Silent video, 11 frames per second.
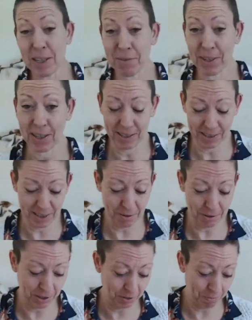believe it that
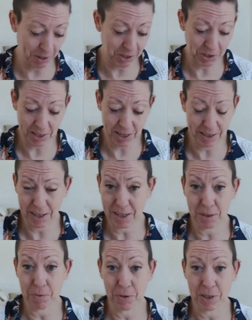Sarah just mentioned it. The
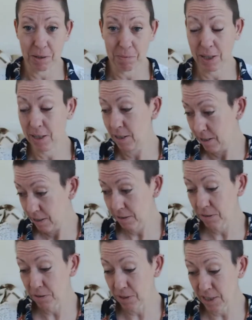next morning, I'm like,
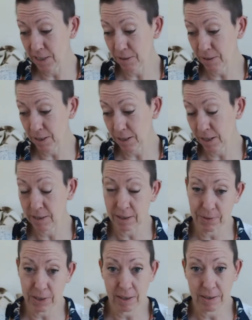oh, some tea towels down there. Let's
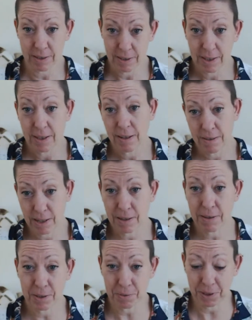have a look. Oh, yeah,
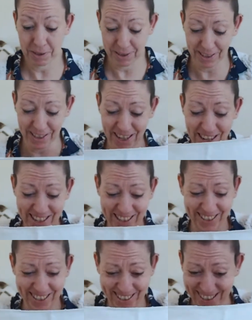there's one. Like,
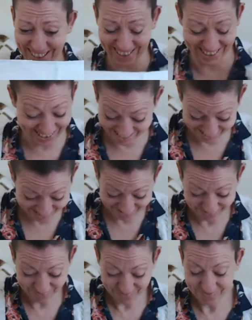it's
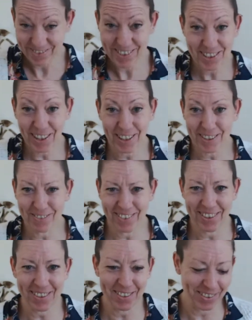like,
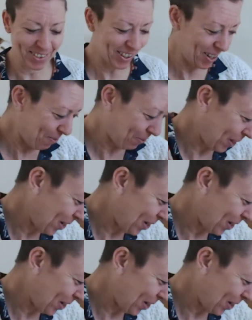oh, I love